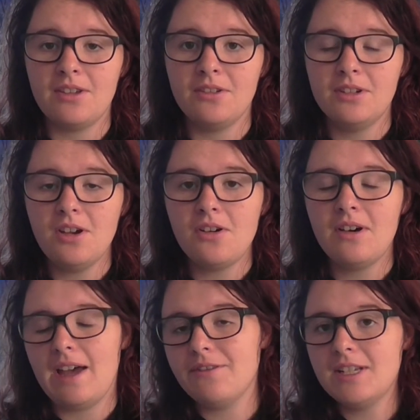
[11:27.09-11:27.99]
that you'll
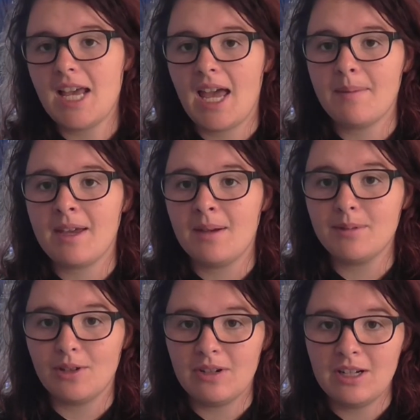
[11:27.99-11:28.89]
know every time I
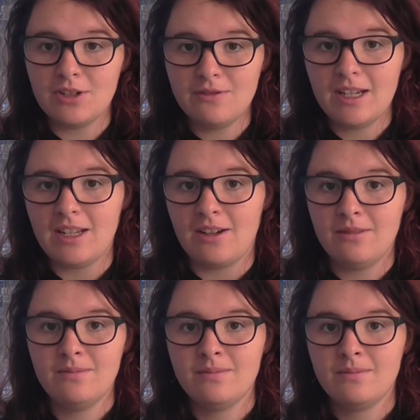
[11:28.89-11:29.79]
upload a new video.